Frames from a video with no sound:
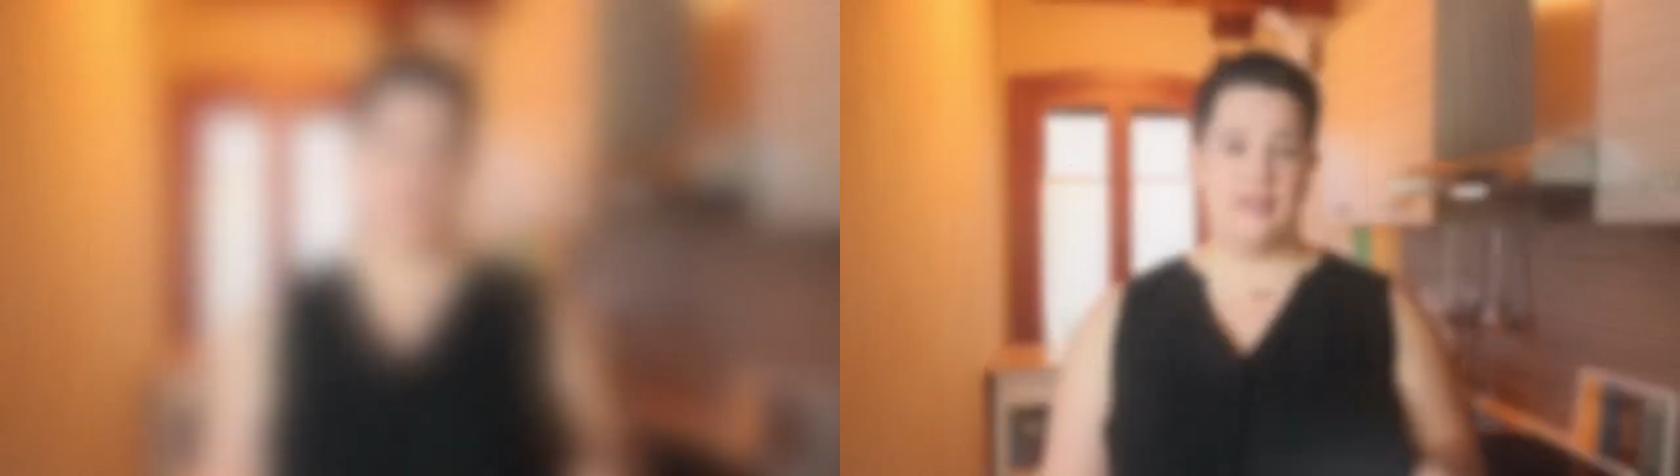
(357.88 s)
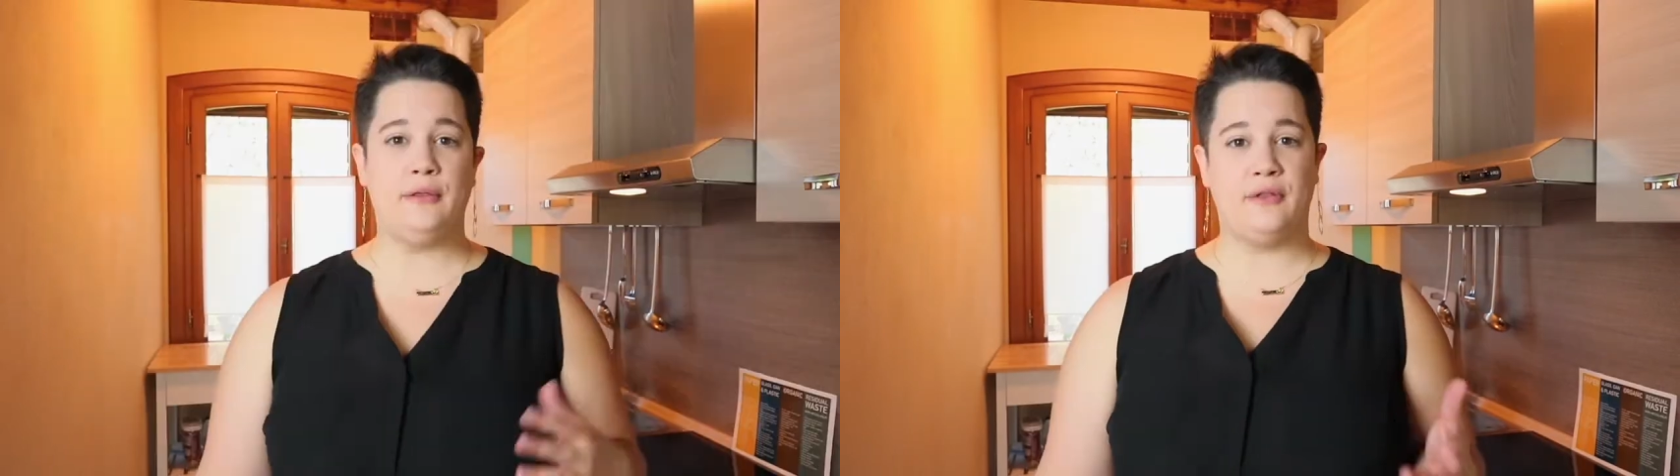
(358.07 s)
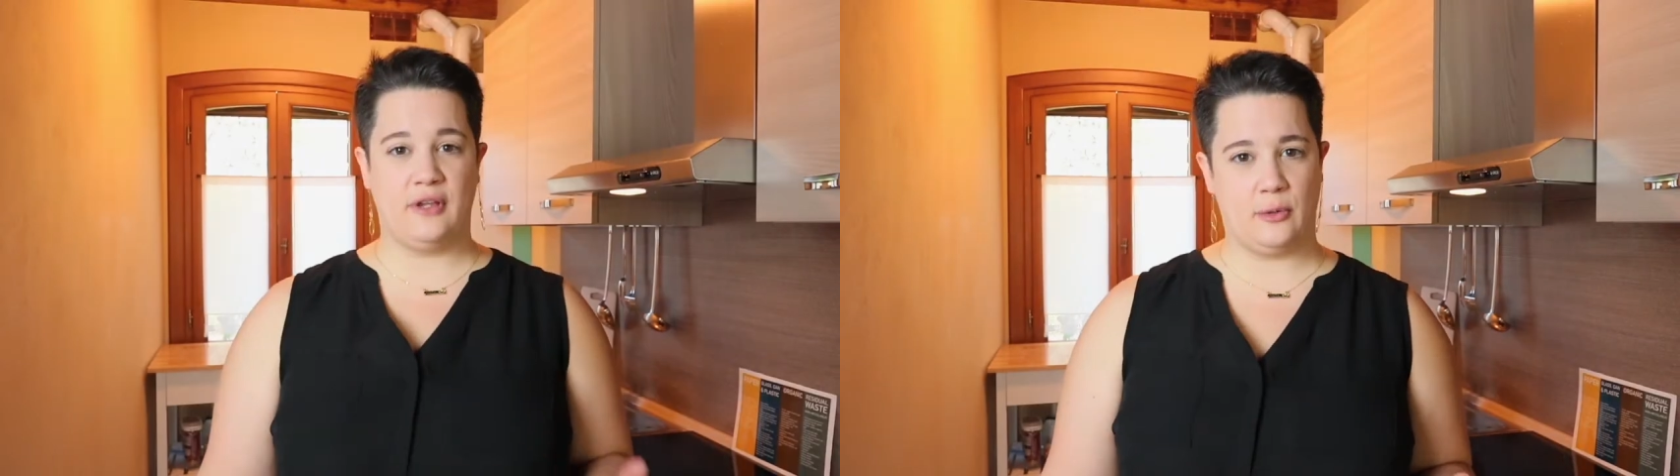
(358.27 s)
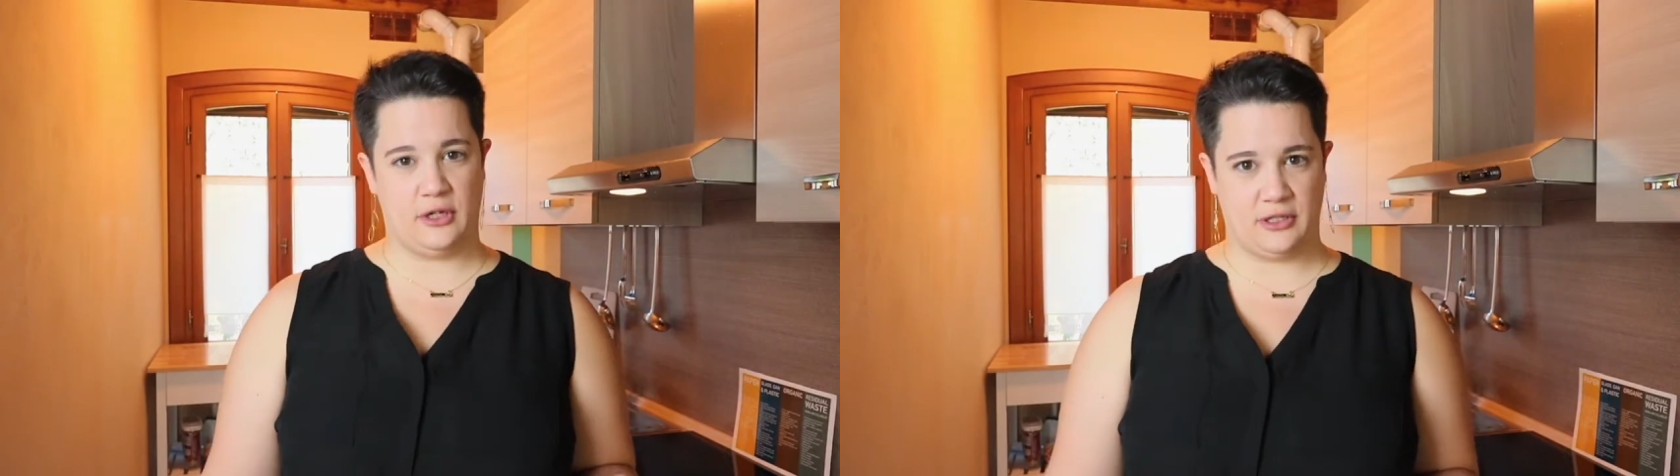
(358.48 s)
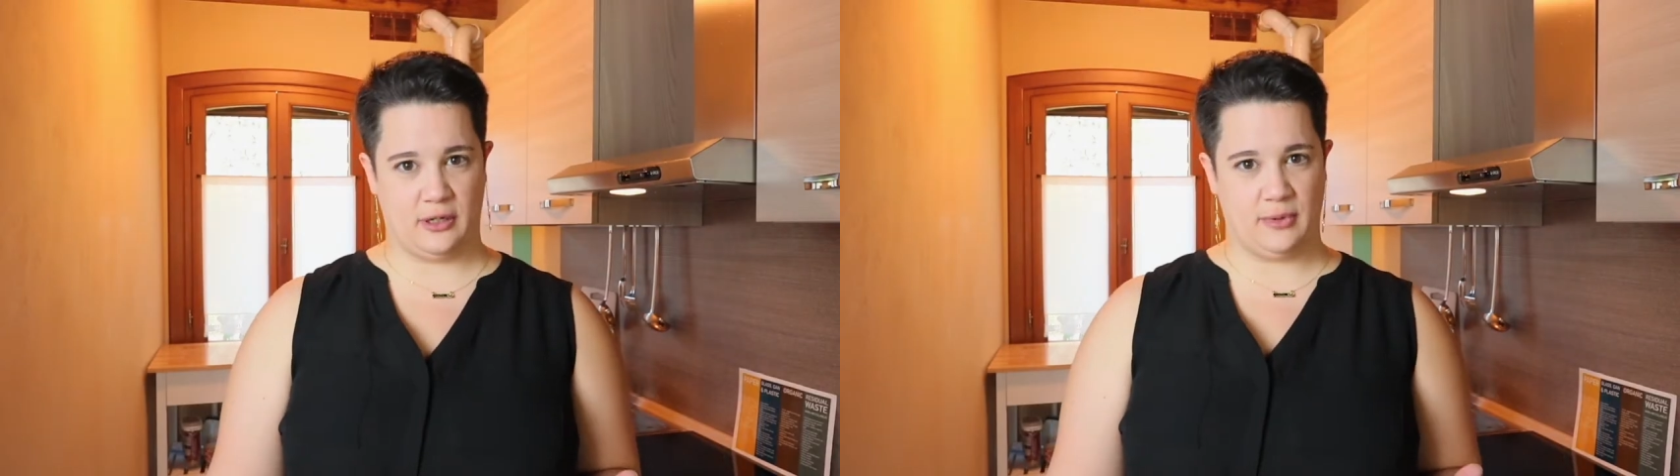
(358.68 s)
The other thing I want
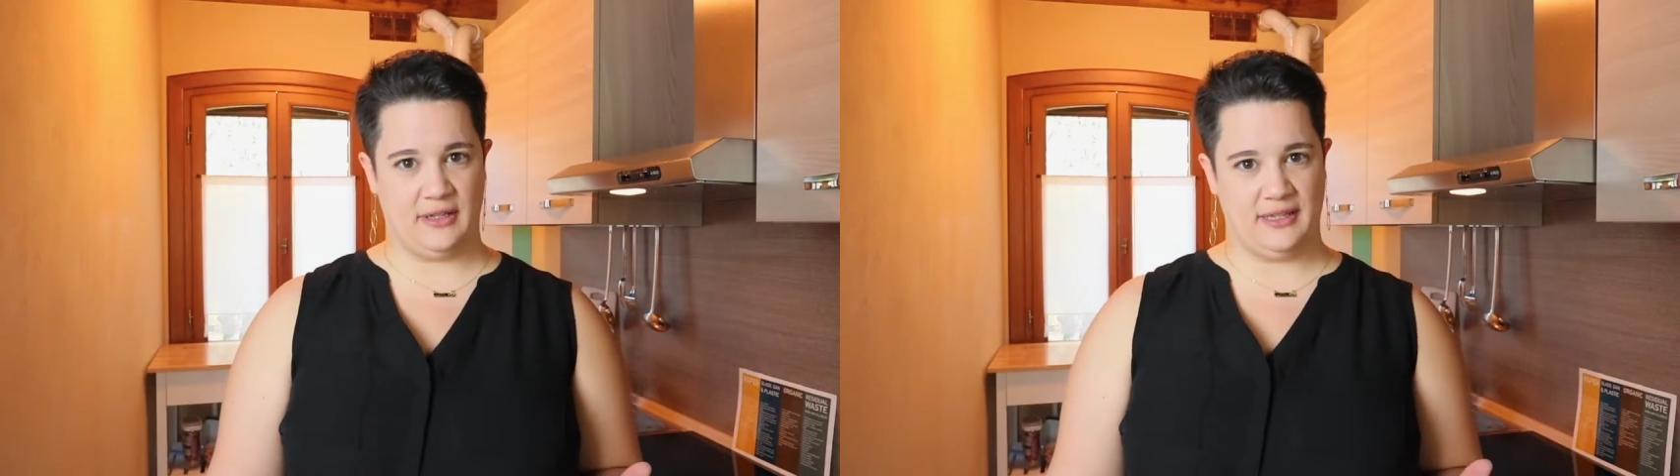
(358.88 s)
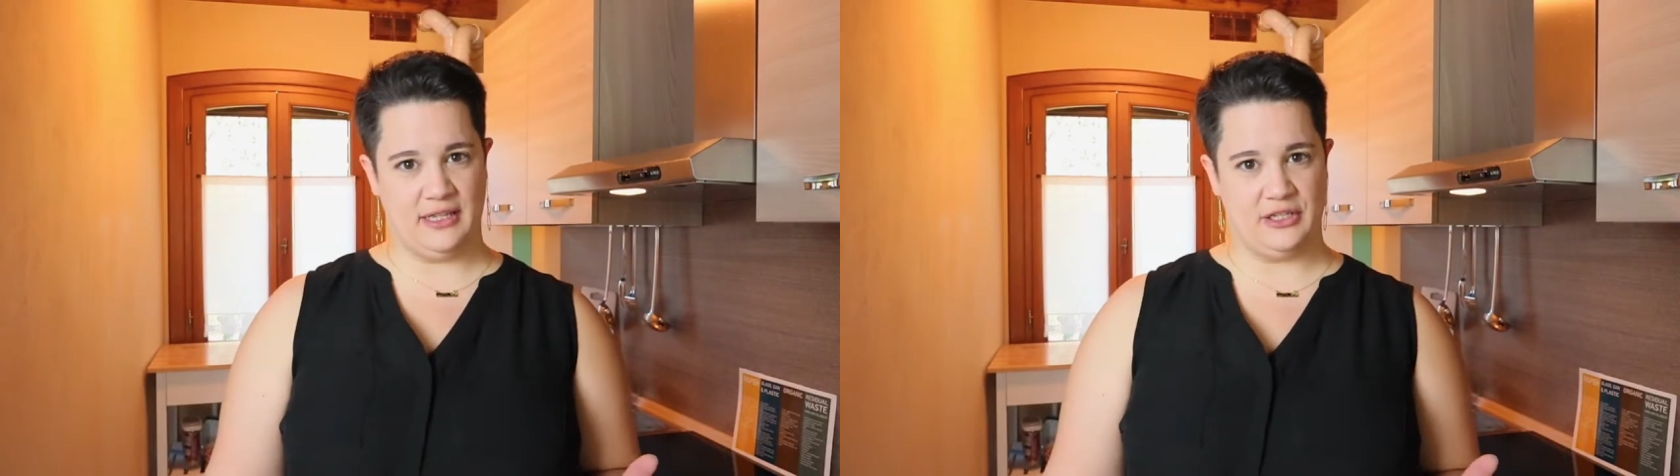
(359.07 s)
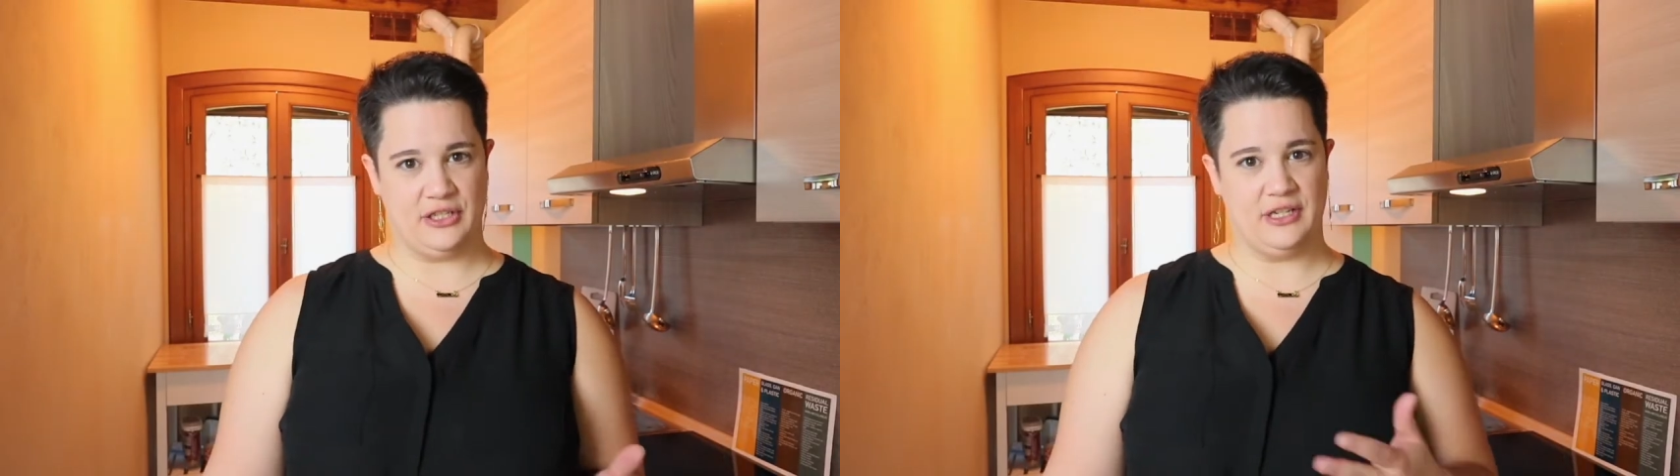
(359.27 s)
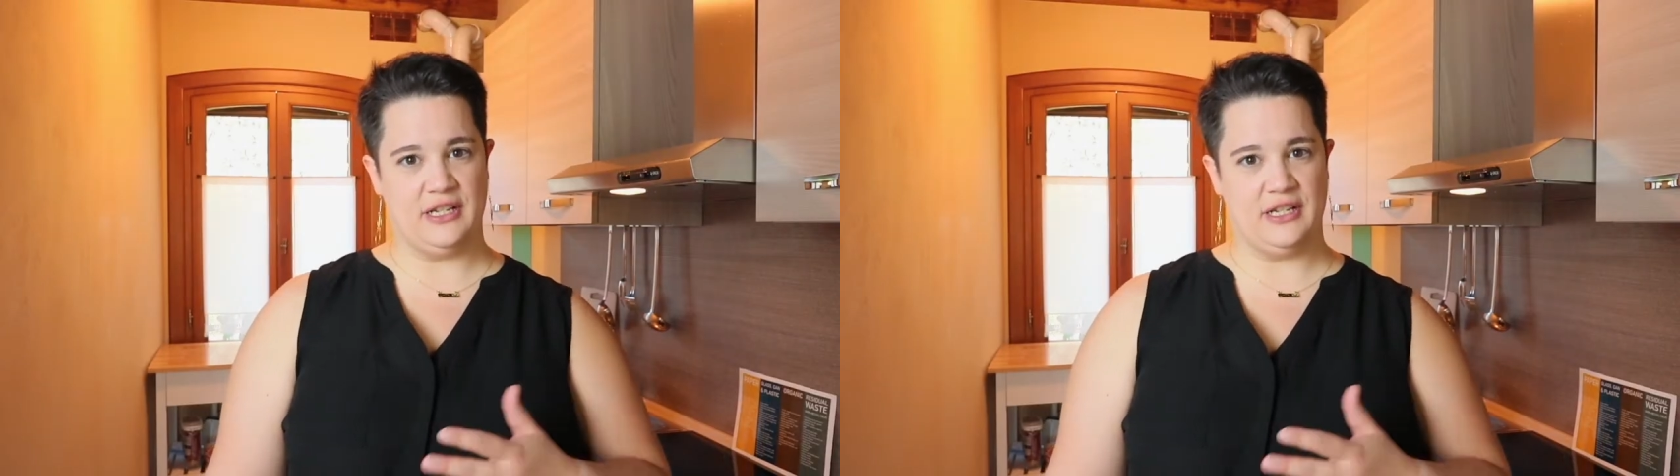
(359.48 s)
to talk about in the kitchen